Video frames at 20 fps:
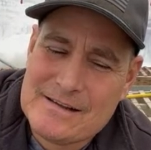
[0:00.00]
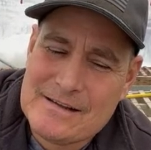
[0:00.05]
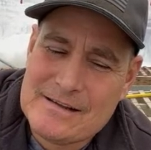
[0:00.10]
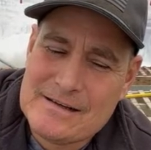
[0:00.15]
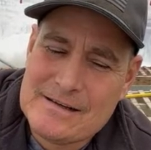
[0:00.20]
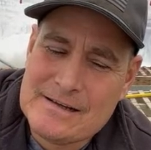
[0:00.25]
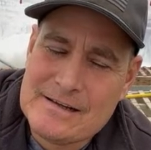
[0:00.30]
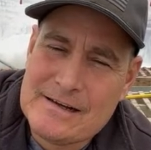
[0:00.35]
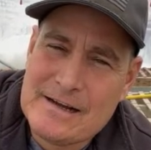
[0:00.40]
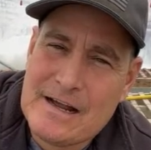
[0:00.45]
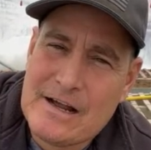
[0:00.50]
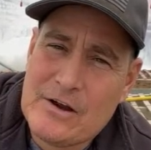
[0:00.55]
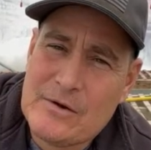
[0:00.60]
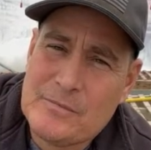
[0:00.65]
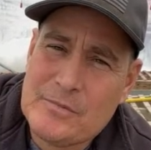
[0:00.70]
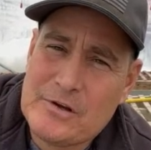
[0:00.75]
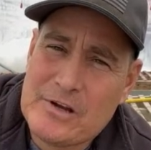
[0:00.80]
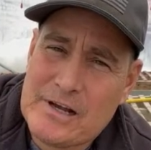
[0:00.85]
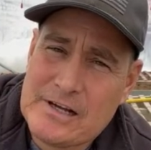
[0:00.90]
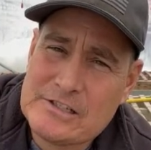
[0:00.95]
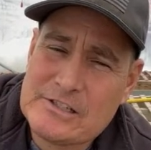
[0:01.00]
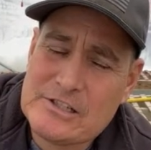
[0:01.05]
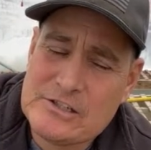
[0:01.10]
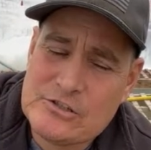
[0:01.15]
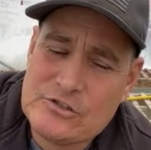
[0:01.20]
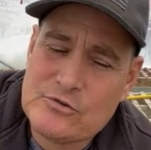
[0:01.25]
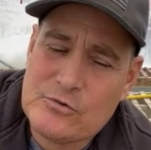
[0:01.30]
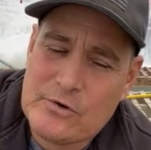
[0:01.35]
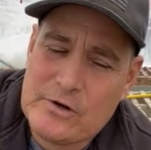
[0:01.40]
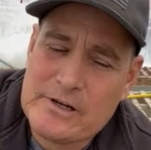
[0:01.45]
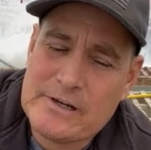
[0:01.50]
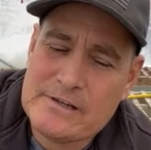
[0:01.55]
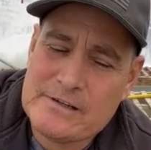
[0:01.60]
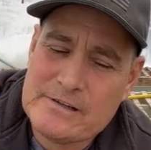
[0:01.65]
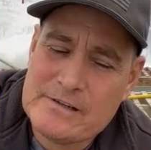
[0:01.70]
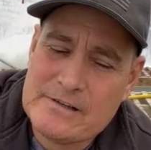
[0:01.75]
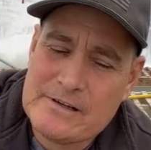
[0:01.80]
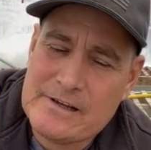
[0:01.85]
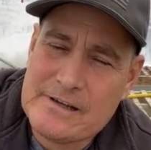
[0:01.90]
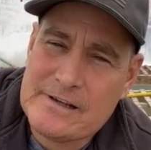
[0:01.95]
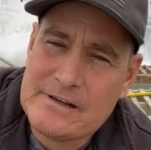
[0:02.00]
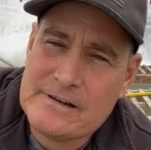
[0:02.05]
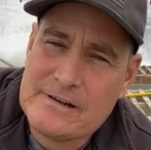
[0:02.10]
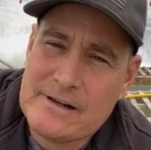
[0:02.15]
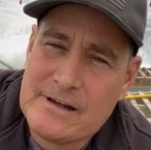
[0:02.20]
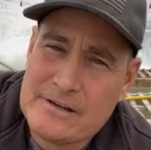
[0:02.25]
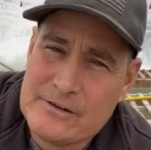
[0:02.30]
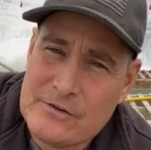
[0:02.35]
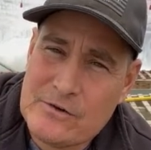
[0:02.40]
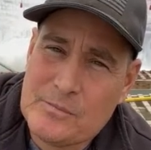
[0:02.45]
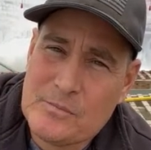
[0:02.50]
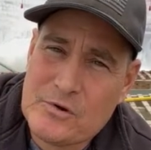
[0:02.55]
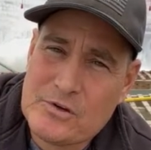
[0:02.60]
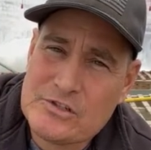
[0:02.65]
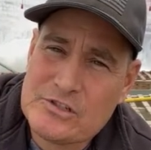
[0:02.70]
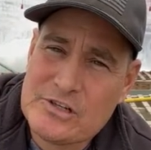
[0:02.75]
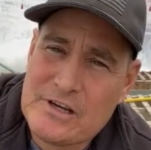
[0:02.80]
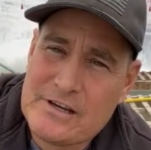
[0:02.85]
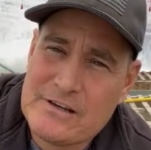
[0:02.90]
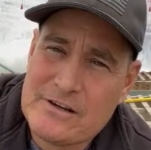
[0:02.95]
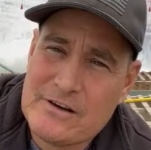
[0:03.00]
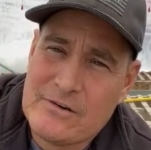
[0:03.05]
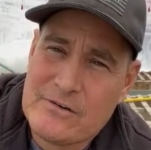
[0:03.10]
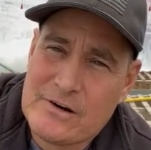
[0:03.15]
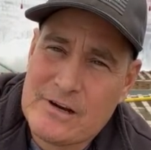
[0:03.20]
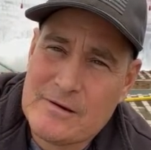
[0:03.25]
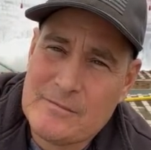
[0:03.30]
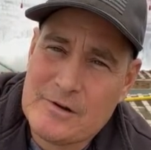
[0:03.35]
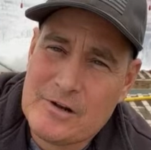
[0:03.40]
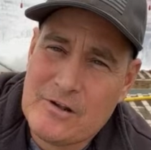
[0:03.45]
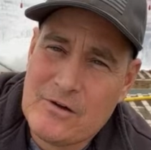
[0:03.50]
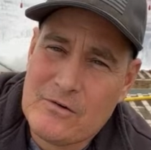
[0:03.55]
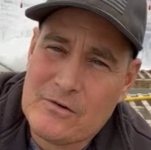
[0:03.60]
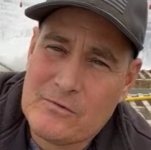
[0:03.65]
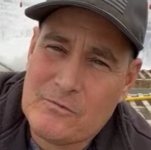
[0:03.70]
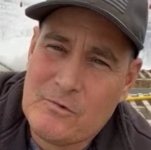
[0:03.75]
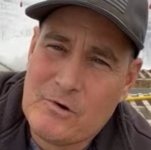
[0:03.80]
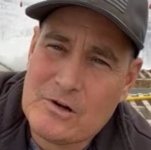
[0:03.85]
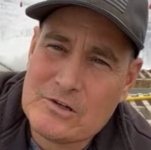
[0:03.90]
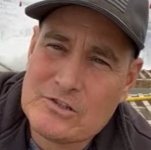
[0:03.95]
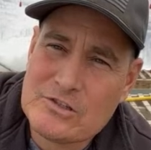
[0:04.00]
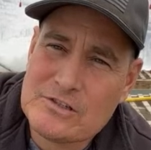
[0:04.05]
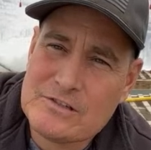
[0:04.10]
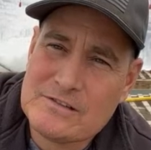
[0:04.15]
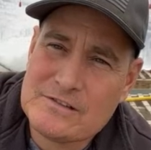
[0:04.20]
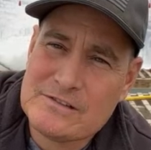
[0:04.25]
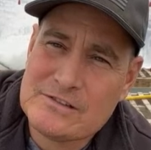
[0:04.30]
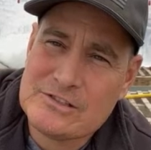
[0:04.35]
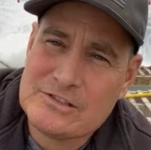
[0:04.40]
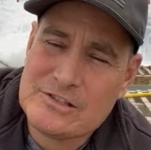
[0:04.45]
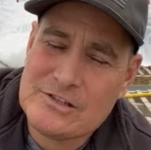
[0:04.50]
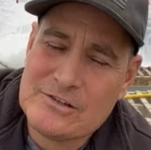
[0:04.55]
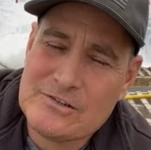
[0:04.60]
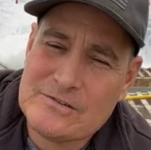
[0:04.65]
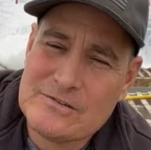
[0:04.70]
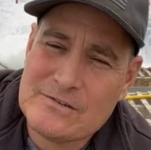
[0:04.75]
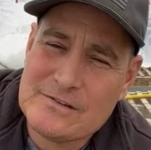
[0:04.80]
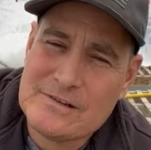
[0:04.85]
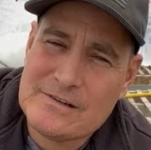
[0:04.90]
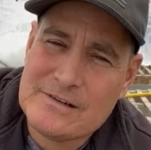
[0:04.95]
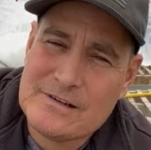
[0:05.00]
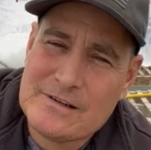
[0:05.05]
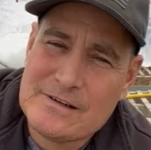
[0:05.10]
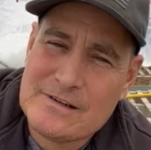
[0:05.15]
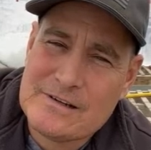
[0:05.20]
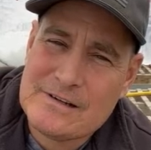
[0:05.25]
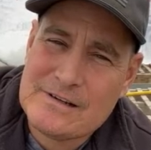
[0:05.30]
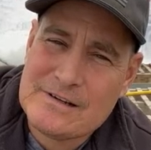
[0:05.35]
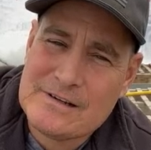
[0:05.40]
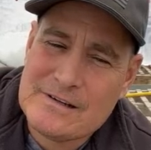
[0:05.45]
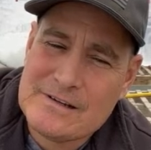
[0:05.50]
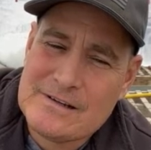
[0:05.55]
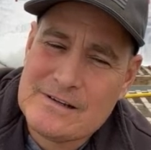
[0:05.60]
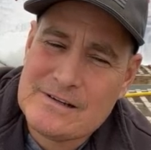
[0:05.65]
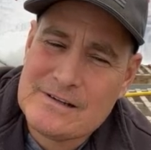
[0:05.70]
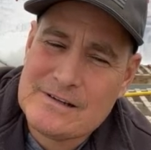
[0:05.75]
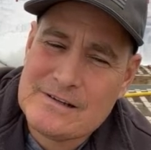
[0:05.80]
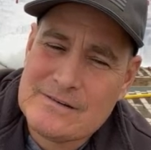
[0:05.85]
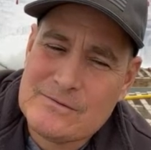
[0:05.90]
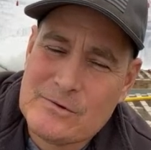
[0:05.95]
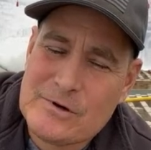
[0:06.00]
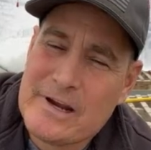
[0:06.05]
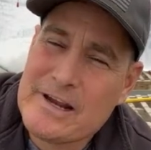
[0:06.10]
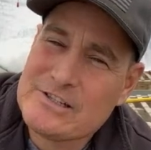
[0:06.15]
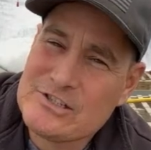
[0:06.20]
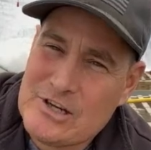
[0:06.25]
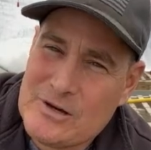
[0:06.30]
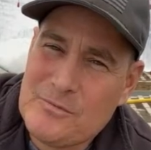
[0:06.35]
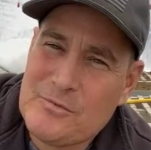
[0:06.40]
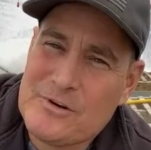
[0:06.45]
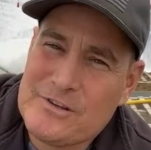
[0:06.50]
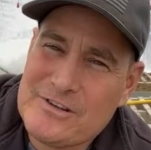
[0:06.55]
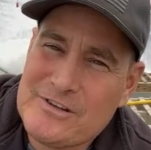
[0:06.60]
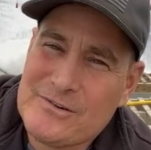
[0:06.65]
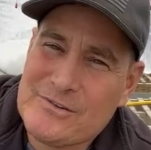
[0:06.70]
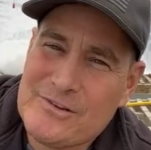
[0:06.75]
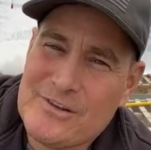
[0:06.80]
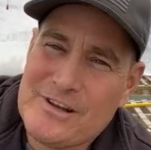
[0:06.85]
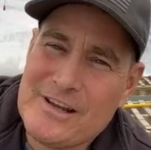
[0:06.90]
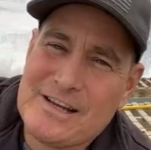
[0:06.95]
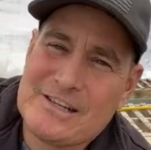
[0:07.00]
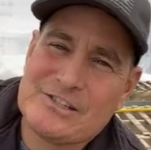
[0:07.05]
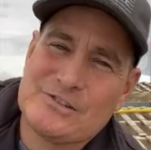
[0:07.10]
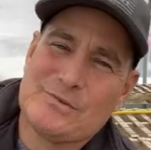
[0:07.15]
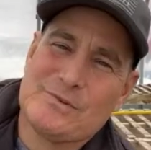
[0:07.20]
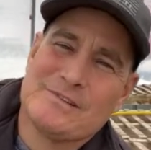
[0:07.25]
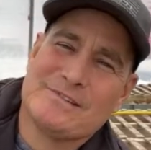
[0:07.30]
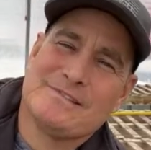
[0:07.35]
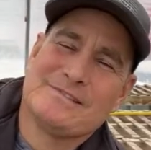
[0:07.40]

And I hope you guys enjoyed it, and I do appreciate y'all coming along and watching. So we'll catch up with you on the next one.